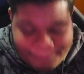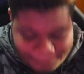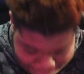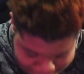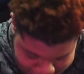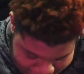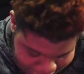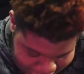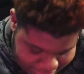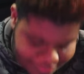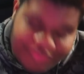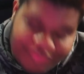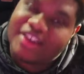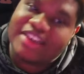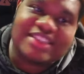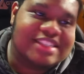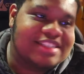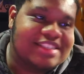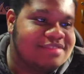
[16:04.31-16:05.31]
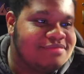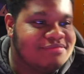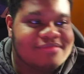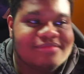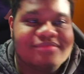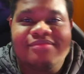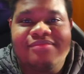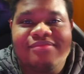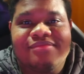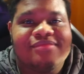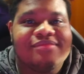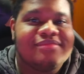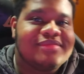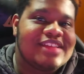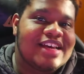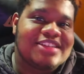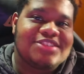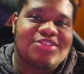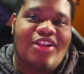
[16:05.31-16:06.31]
They can fix it.
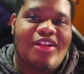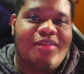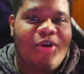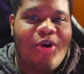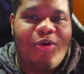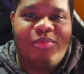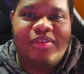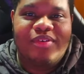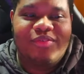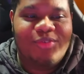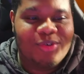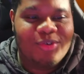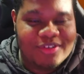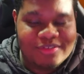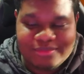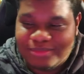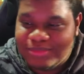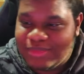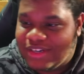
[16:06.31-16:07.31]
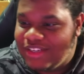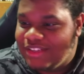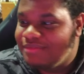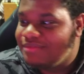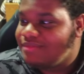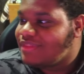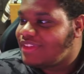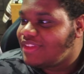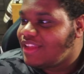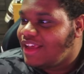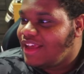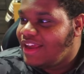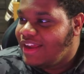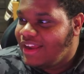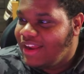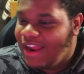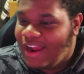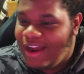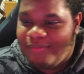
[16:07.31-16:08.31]
That's all I'm hoping for. But
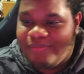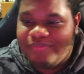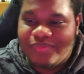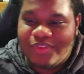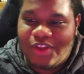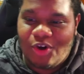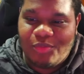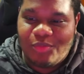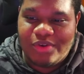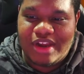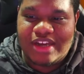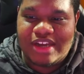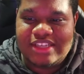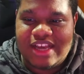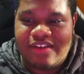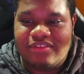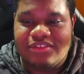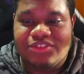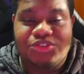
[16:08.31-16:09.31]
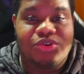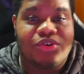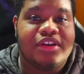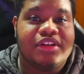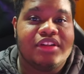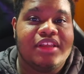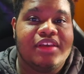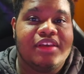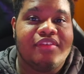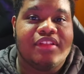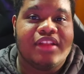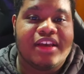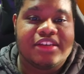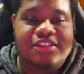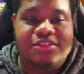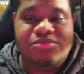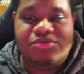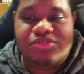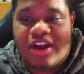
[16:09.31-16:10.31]
yeah, I hope you guys have enjoyed. Leave a like,
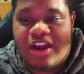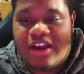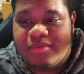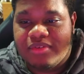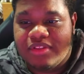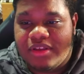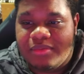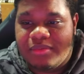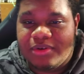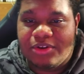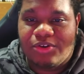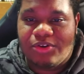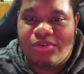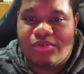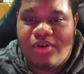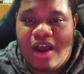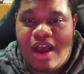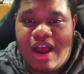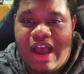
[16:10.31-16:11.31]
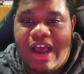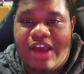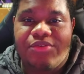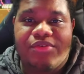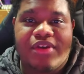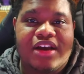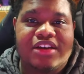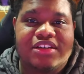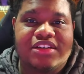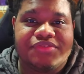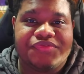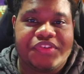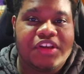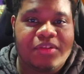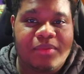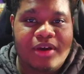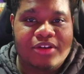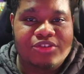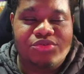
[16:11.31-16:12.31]
subscribe, and let me know how you guys feel
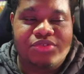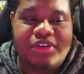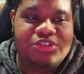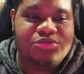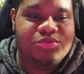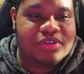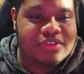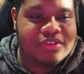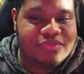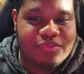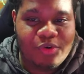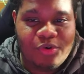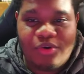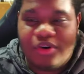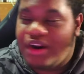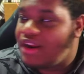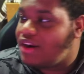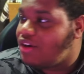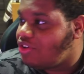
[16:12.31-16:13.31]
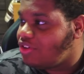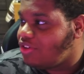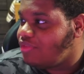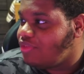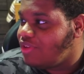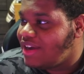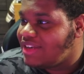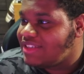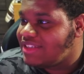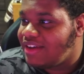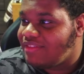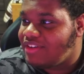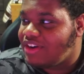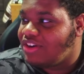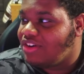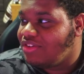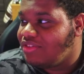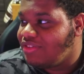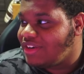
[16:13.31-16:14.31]
about two K twenty-four. And all of you guys have a
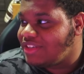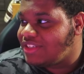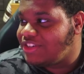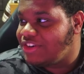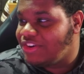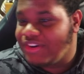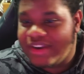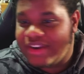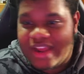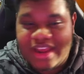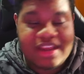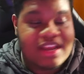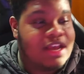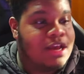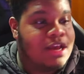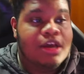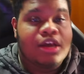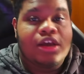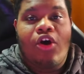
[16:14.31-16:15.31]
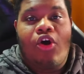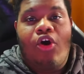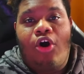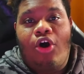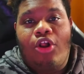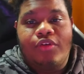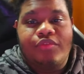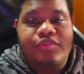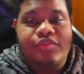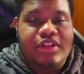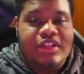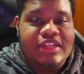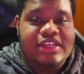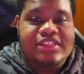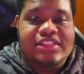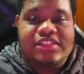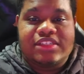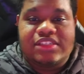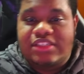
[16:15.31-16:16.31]
good rest of your day. All of the
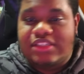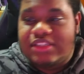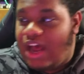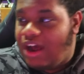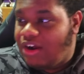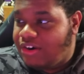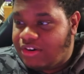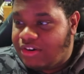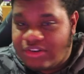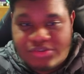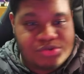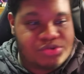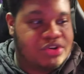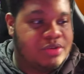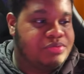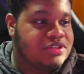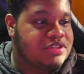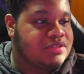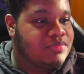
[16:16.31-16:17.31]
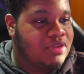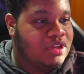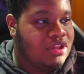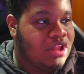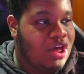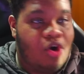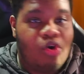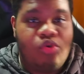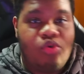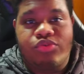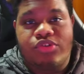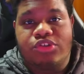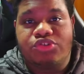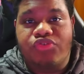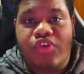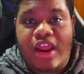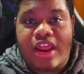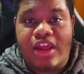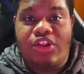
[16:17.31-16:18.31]
links is down in the description below, the
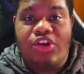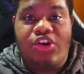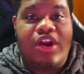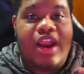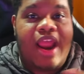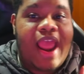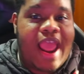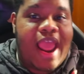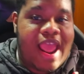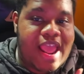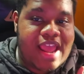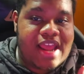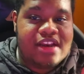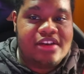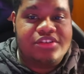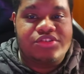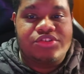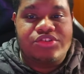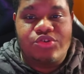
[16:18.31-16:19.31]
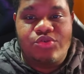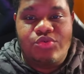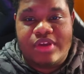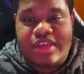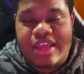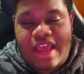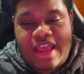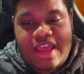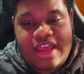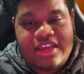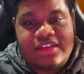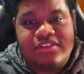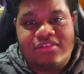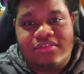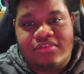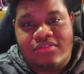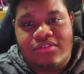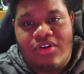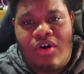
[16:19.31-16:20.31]
trailer and two
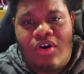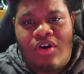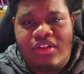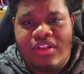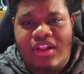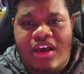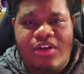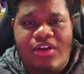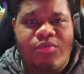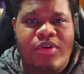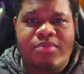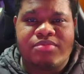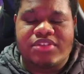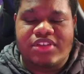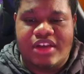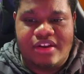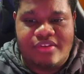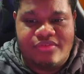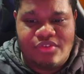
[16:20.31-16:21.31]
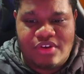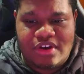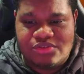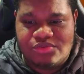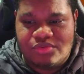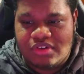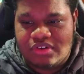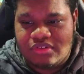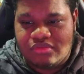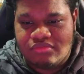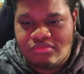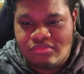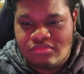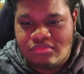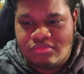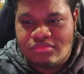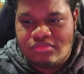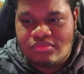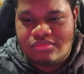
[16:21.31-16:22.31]
K's online website if you guys want to
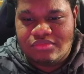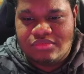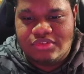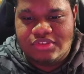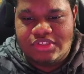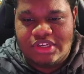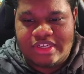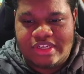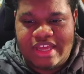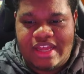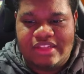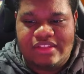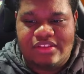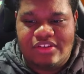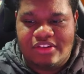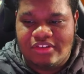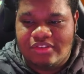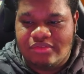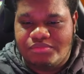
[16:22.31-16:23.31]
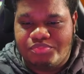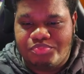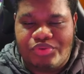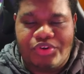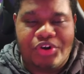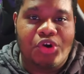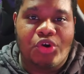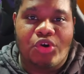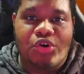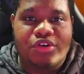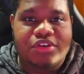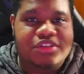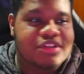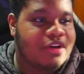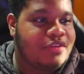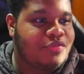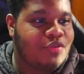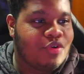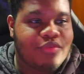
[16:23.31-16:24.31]
look at the pre-order
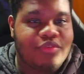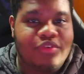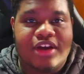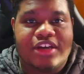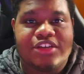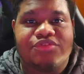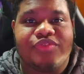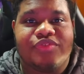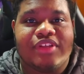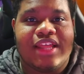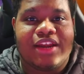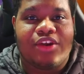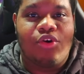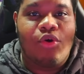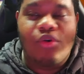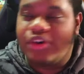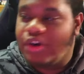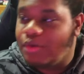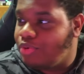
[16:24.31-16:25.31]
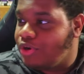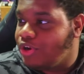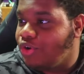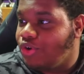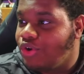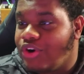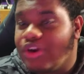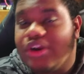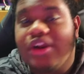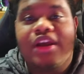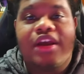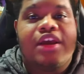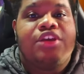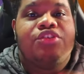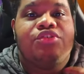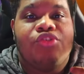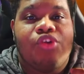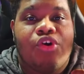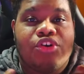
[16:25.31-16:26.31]
stuff, or if you guys feel like going to pre-order.
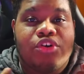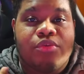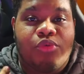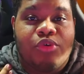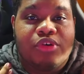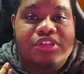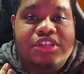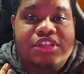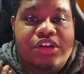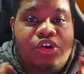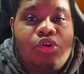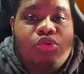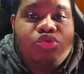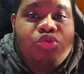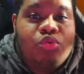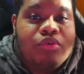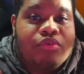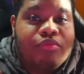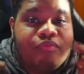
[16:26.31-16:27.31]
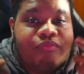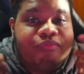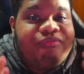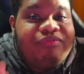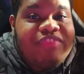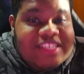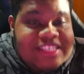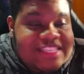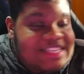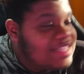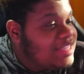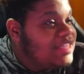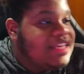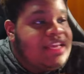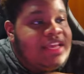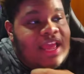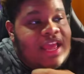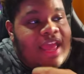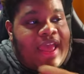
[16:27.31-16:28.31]
You know your boy's gonna go do it
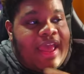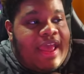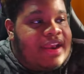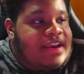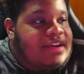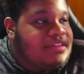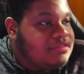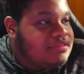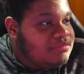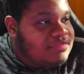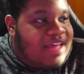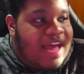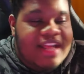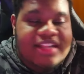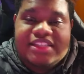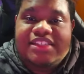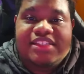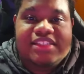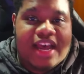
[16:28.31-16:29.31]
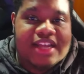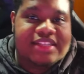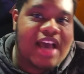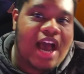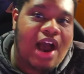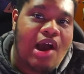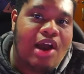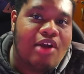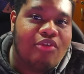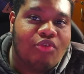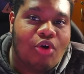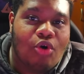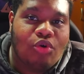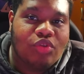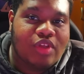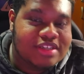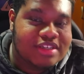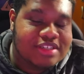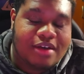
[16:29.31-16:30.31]
physically, and that's that's how I roll.
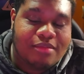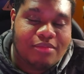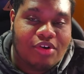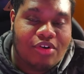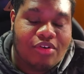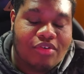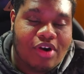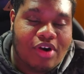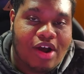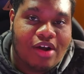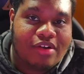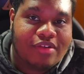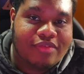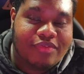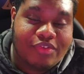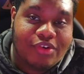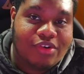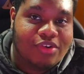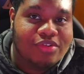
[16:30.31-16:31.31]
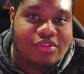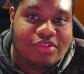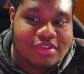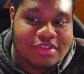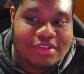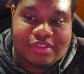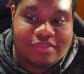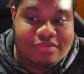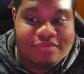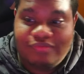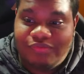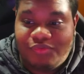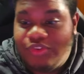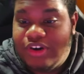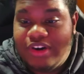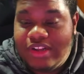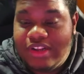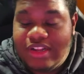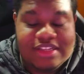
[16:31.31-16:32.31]
That's how I'm gonna rock for
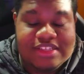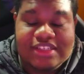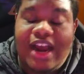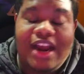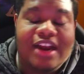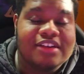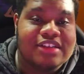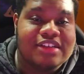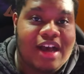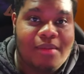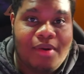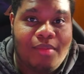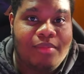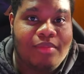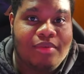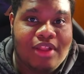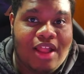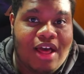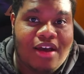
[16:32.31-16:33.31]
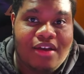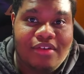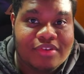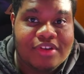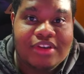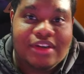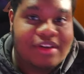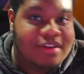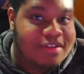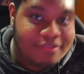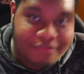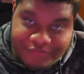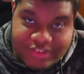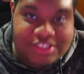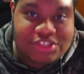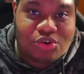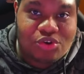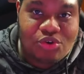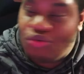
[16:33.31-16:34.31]
for the entire time I'm alive.
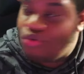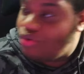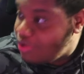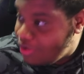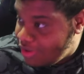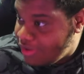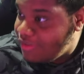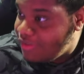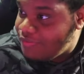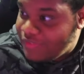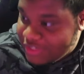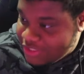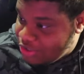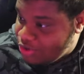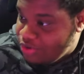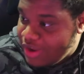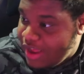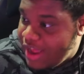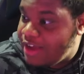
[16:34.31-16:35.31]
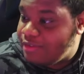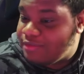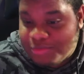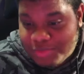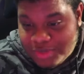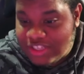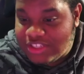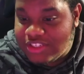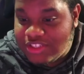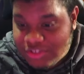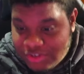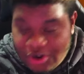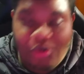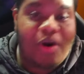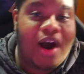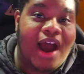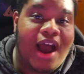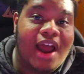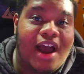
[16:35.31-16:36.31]
Physical, physical games, because you know
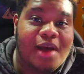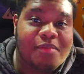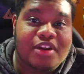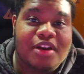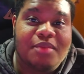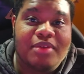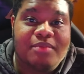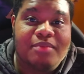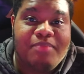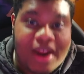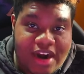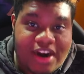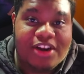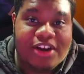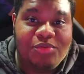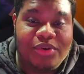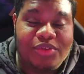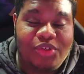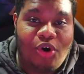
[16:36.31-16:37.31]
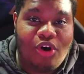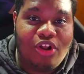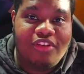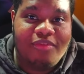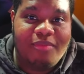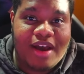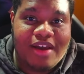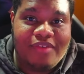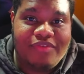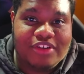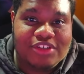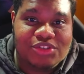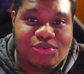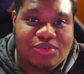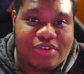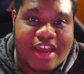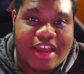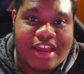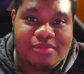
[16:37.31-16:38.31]
why? I'm gonna be buried with all of my physical
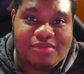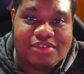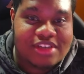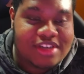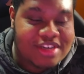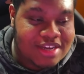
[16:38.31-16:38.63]
games.